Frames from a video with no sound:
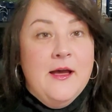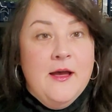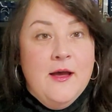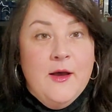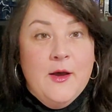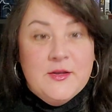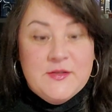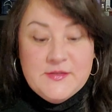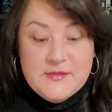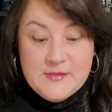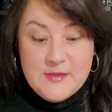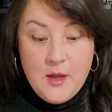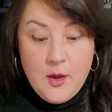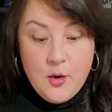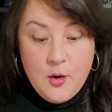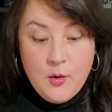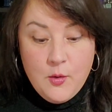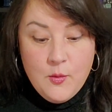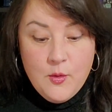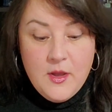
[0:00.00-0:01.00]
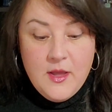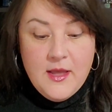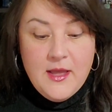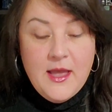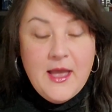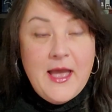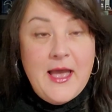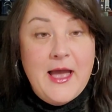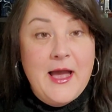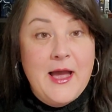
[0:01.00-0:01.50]
So,
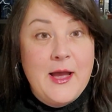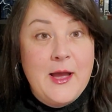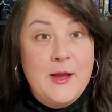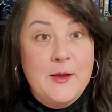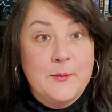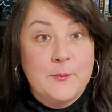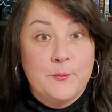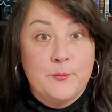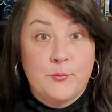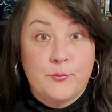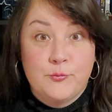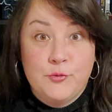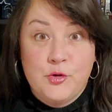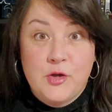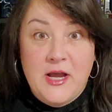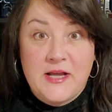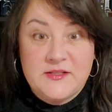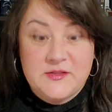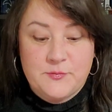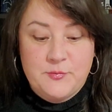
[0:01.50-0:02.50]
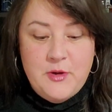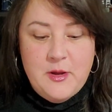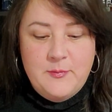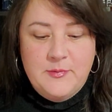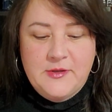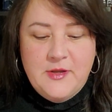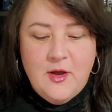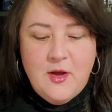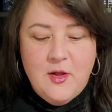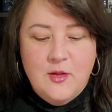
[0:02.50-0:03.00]
you guys have
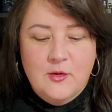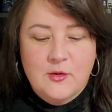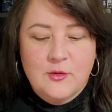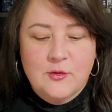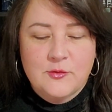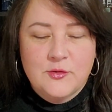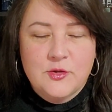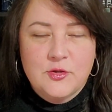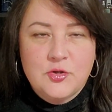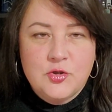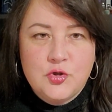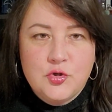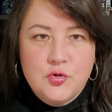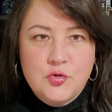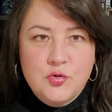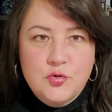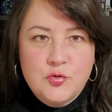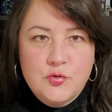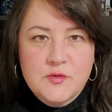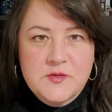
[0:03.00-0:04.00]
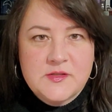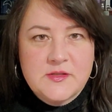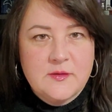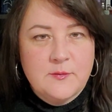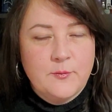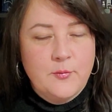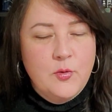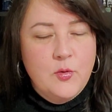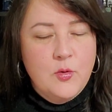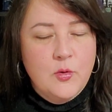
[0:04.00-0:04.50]
probably all heard the news
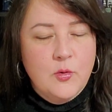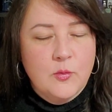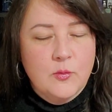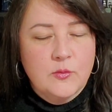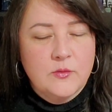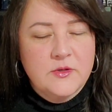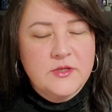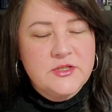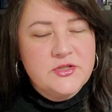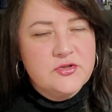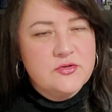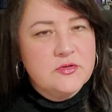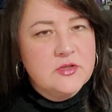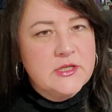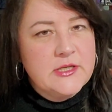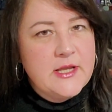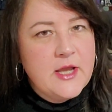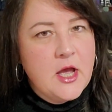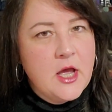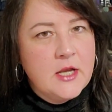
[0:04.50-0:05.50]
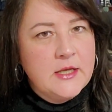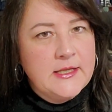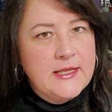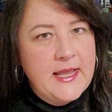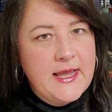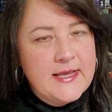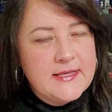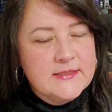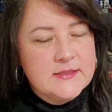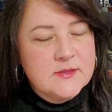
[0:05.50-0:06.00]
that poor Rudy Giuliani
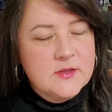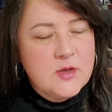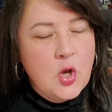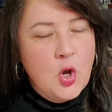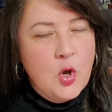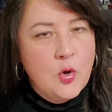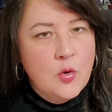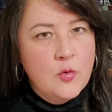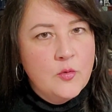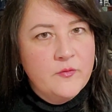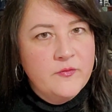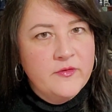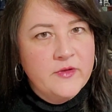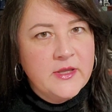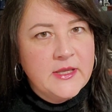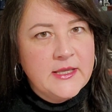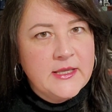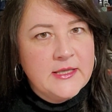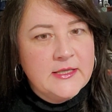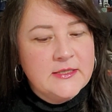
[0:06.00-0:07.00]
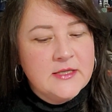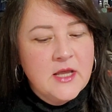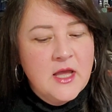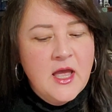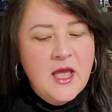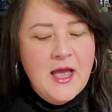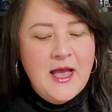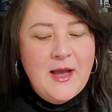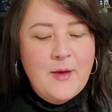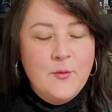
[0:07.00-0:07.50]
has COVID.
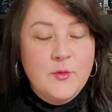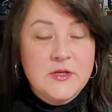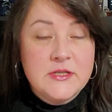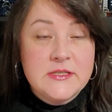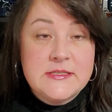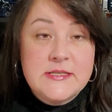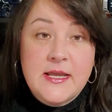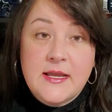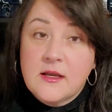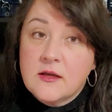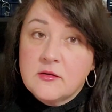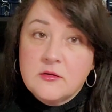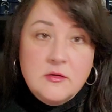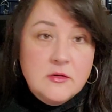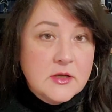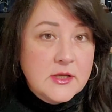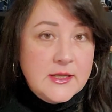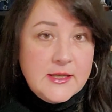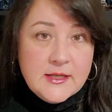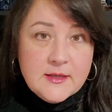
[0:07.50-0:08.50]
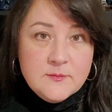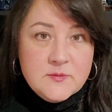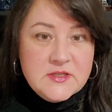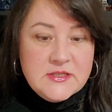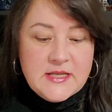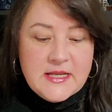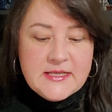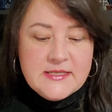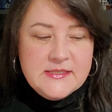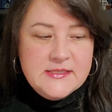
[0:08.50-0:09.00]
I want to take a look at him
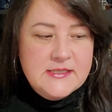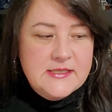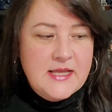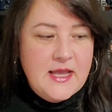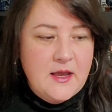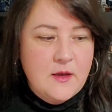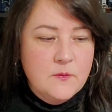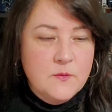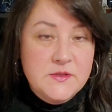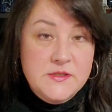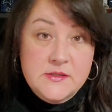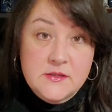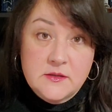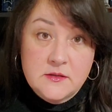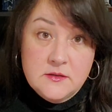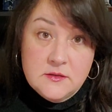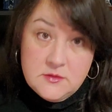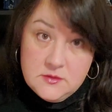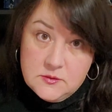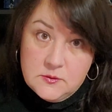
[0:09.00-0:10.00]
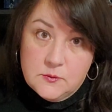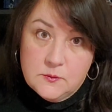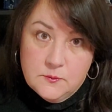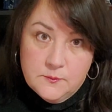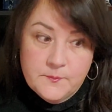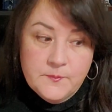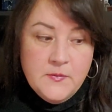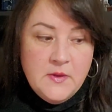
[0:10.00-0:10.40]
today, see how he's going to do.